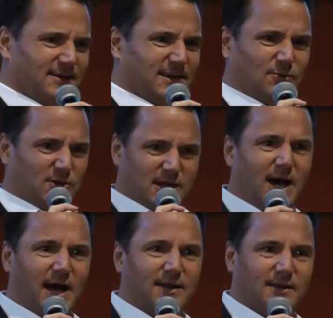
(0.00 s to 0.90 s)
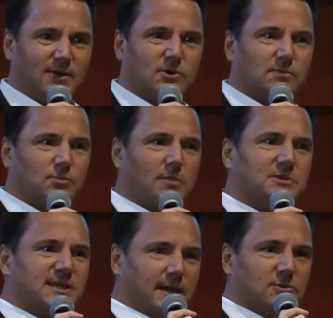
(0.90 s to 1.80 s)
It would not. That would
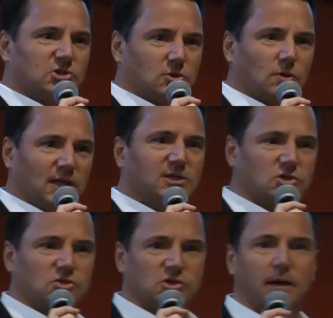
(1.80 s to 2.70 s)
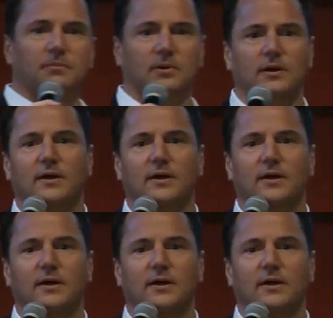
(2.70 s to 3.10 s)
probably damage the relationship.